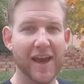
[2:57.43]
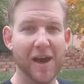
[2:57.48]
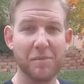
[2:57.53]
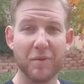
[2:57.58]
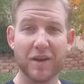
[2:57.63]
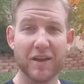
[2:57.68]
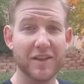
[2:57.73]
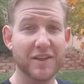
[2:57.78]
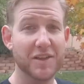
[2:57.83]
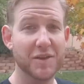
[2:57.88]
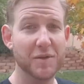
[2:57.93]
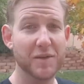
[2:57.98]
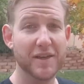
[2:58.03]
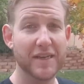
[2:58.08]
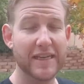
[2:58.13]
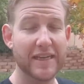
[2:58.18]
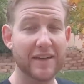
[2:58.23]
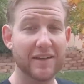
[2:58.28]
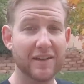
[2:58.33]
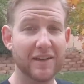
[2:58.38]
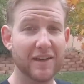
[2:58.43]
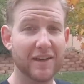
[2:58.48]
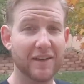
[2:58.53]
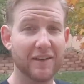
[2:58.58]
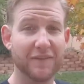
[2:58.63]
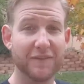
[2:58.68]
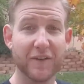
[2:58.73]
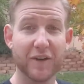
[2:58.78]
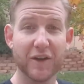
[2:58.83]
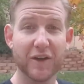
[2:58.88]
I'm going to do it
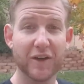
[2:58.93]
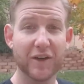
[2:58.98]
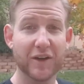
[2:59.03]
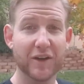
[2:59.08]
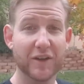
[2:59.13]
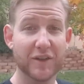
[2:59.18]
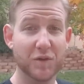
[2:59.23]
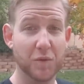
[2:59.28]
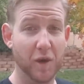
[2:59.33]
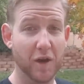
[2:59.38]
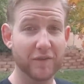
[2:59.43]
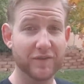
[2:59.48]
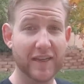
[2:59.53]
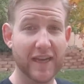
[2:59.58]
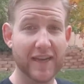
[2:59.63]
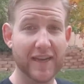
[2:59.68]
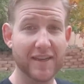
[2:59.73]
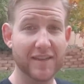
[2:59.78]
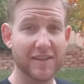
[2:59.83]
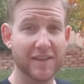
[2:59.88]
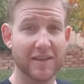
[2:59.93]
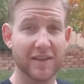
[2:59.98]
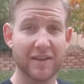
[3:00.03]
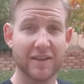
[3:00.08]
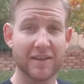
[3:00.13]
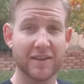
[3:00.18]
for 12 days,